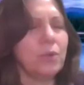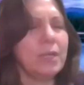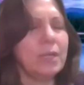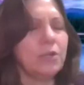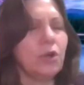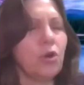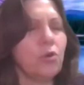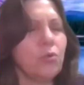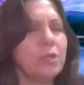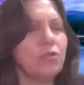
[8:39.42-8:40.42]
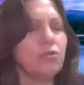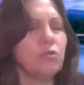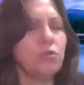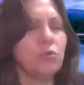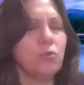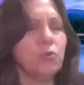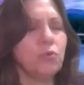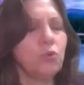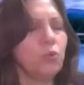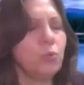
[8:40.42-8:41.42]
we encourage
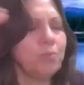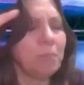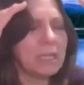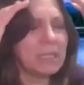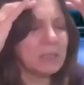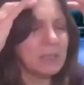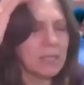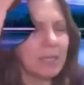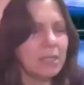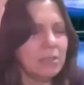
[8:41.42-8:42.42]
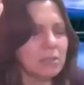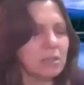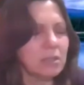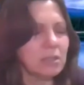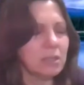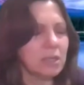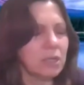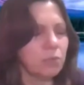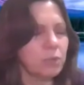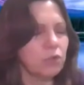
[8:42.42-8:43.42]
you to meditate,
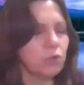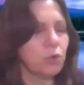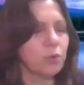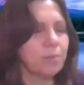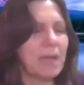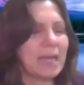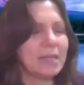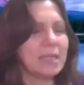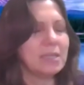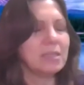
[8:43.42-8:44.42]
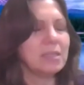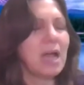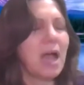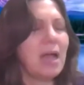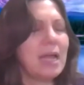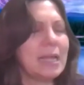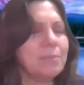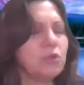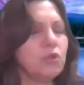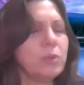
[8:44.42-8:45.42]
return back in
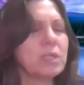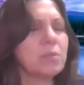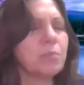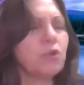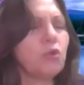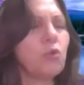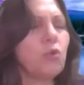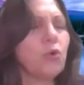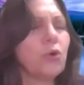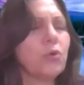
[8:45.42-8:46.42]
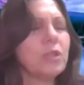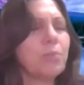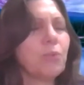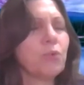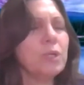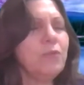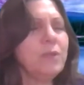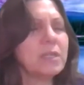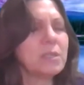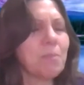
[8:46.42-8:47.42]
time to explore the
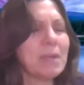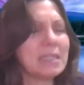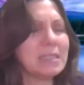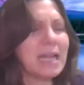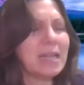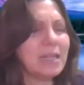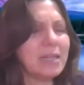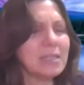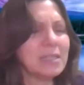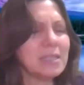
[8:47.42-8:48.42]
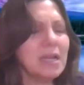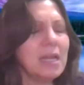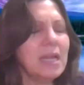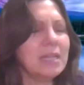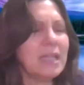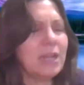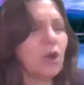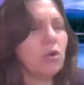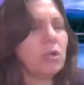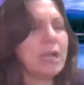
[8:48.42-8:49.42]
previous mandalas that
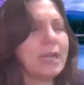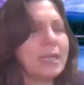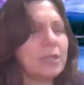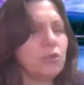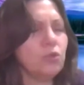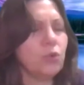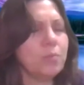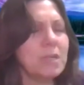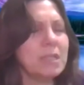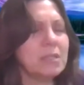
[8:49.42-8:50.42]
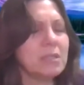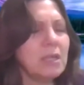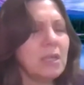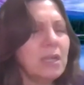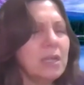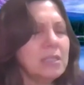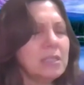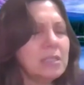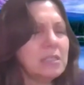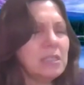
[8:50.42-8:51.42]
are lying dormant.
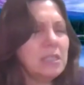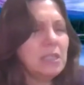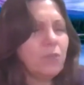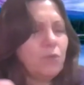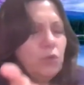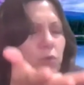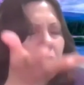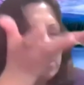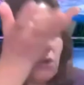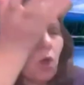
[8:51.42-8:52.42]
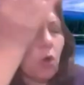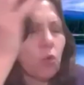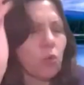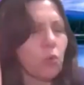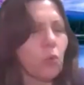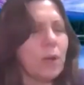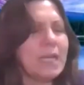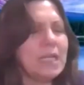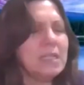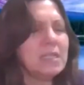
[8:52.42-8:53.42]
See if you can
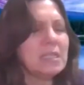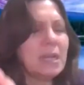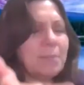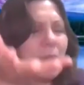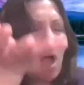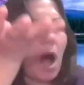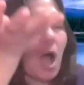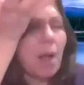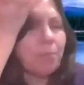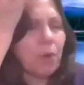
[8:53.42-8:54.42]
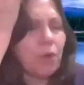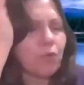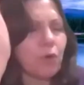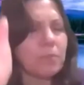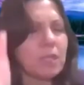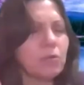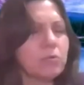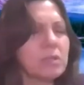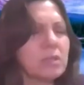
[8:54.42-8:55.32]
raise them up from their